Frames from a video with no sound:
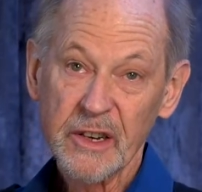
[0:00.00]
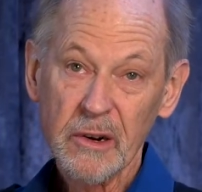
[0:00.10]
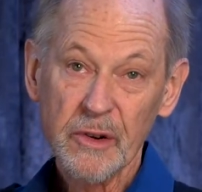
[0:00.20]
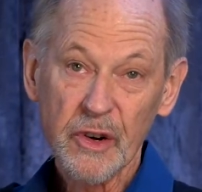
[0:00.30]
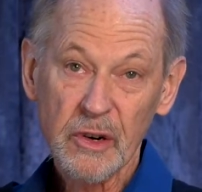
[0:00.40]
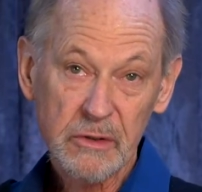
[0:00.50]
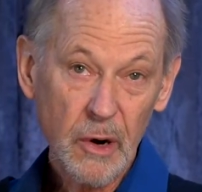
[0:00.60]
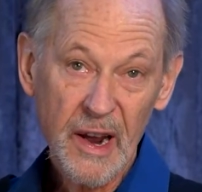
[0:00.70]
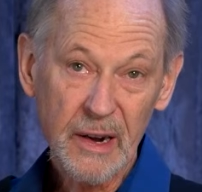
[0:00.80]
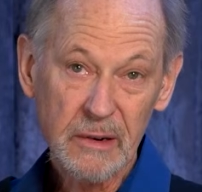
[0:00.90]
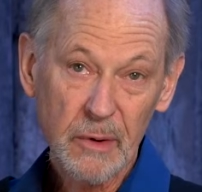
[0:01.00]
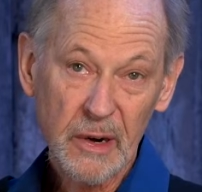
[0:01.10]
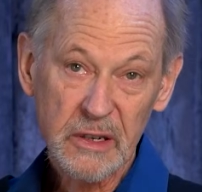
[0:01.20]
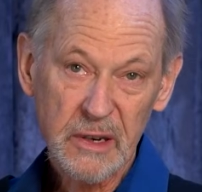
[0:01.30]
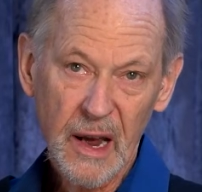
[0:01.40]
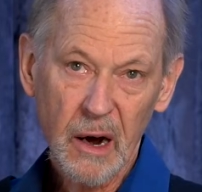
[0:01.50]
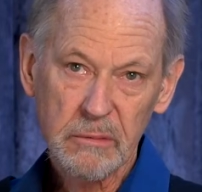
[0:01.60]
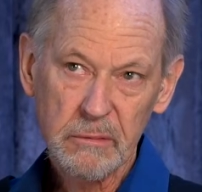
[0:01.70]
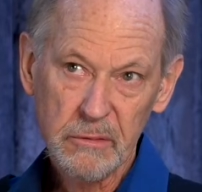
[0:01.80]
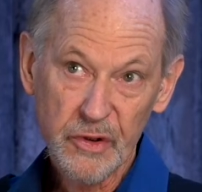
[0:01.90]
1982 in Ukraine, what
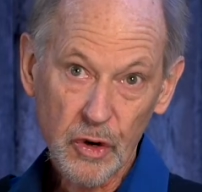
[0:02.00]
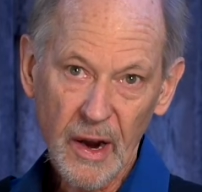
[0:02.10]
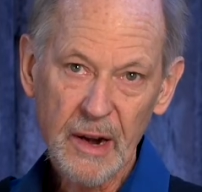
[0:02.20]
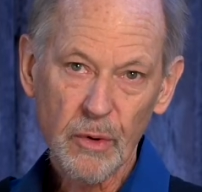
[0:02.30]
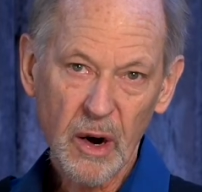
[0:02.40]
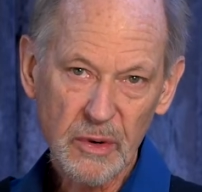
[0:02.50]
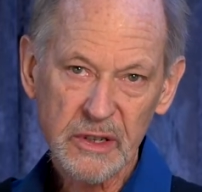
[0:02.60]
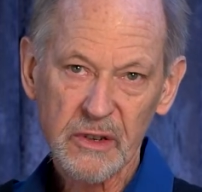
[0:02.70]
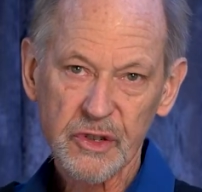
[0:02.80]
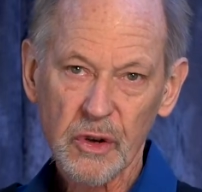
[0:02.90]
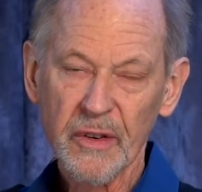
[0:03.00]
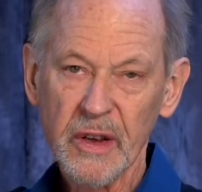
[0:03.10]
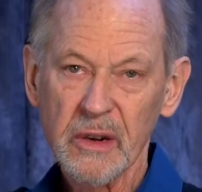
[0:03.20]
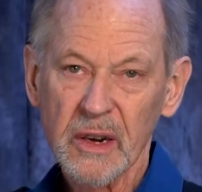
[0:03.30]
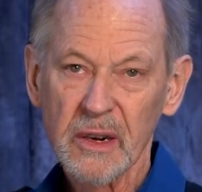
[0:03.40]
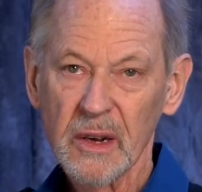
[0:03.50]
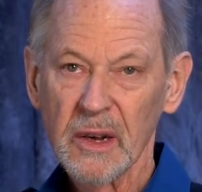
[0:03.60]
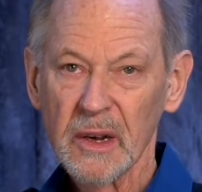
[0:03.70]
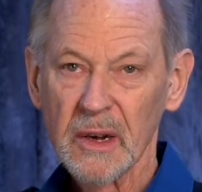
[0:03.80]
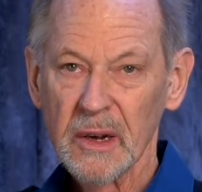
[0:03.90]
is now Ukraine, what was the Soviet
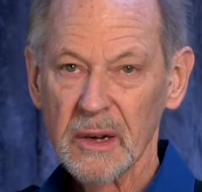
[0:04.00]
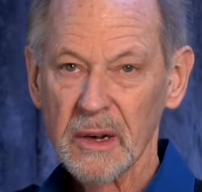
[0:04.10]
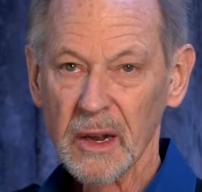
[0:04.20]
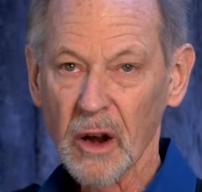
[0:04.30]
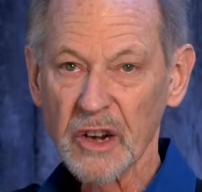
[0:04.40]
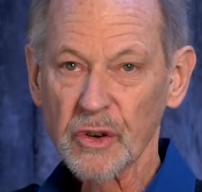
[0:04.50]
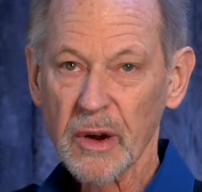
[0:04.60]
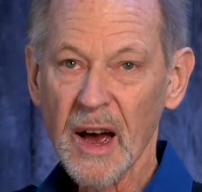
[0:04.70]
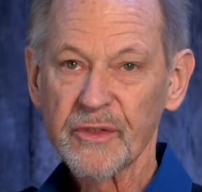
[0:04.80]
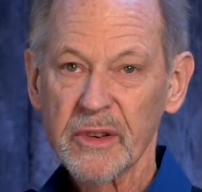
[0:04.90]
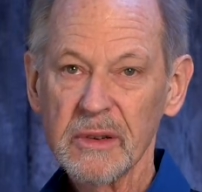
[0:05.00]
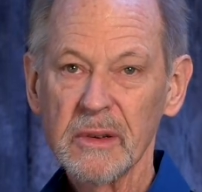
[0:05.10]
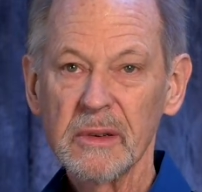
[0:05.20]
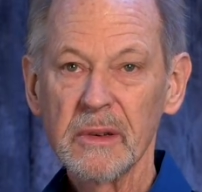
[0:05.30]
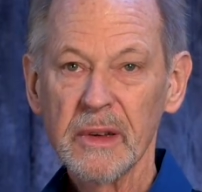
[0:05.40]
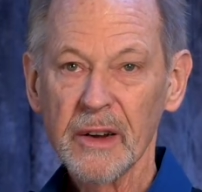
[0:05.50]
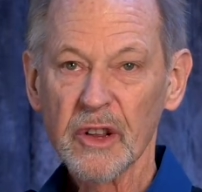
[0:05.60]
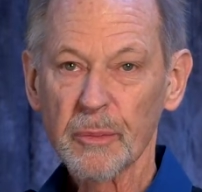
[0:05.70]
Union, a large craft